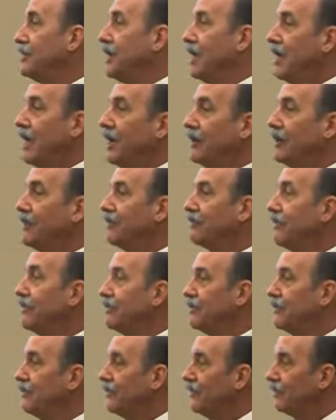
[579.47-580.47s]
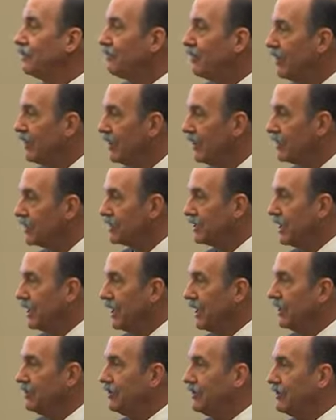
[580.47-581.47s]
and they got to throw some footballs, and they
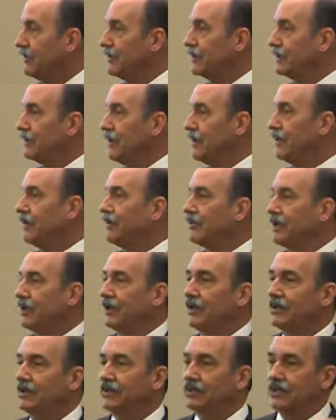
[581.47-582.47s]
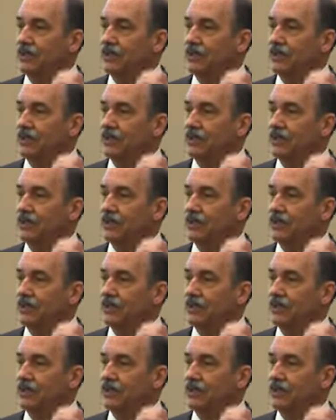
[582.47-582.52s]
got to do some other things,